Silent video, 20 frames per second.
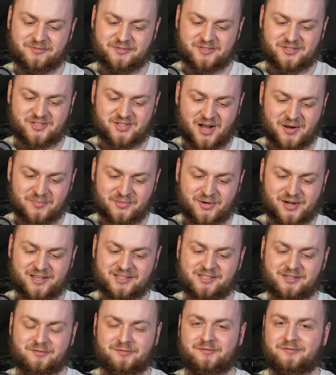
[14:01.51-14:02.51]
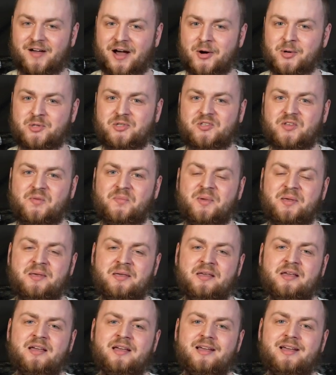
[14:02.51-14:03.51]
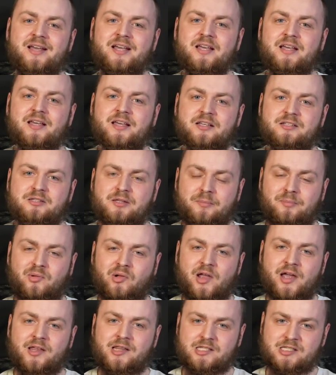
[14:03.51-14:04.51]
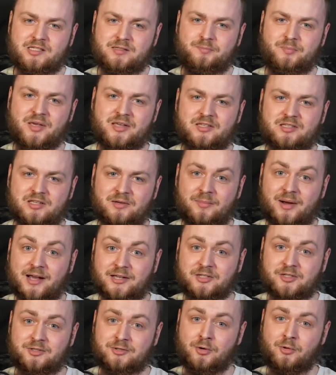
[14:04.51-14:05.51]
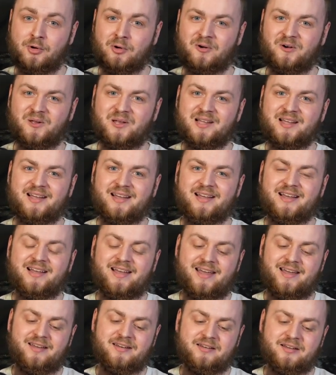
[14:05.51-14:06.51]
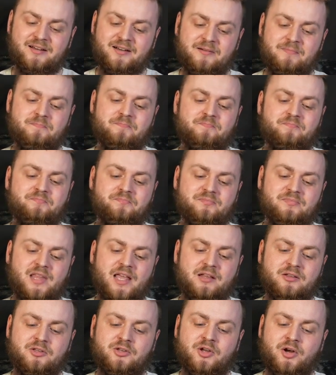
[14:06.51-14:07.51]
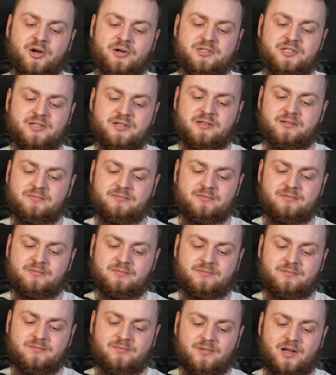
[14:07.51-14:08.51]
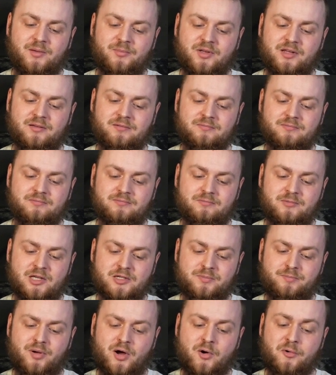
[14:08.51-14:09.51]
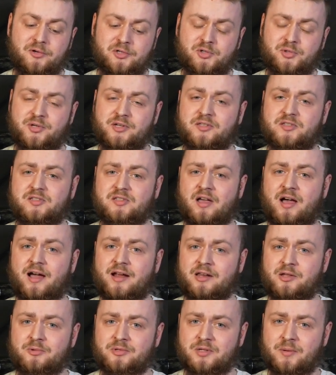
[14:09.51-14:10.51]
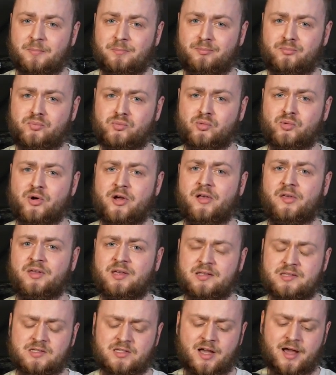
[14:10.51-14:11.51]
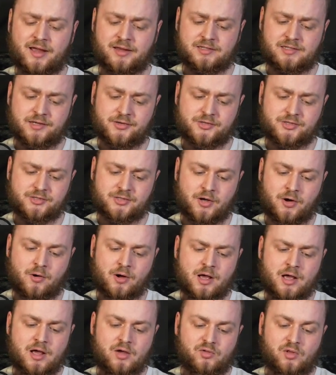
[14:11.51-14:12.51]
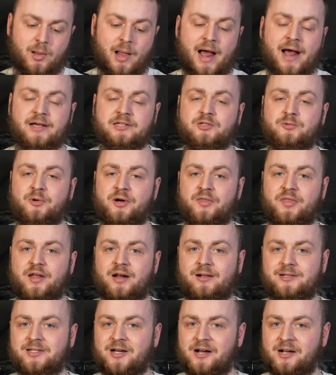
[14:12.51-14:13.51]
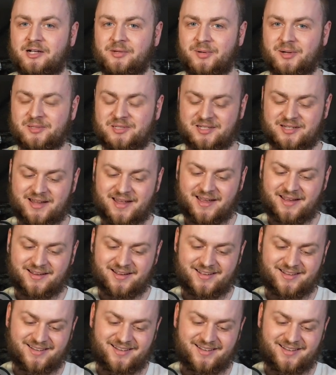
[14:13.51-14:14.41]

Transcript: for some reason, Faust to me is the play that speaks to my soul. And Goethe, his poetry aside, he was a brilliant scientist. So the last one that I'll talk about today,